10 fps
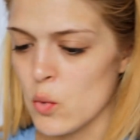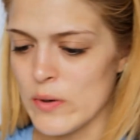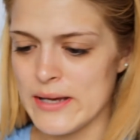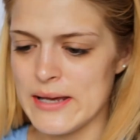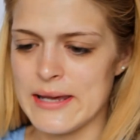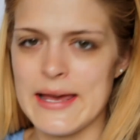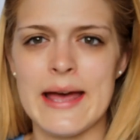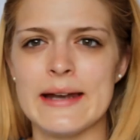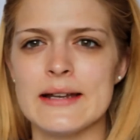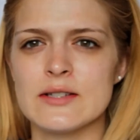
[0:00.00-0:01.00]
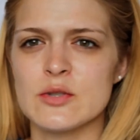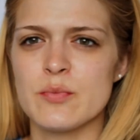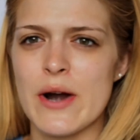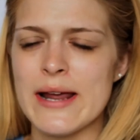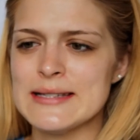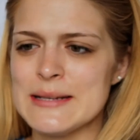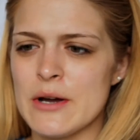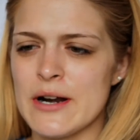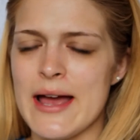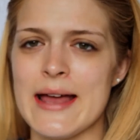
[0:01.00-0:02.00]
we can spray some
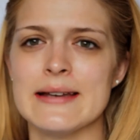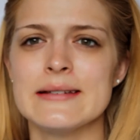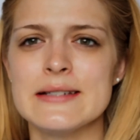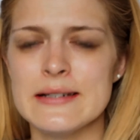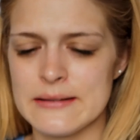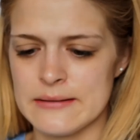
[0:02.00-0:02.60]
on our hand.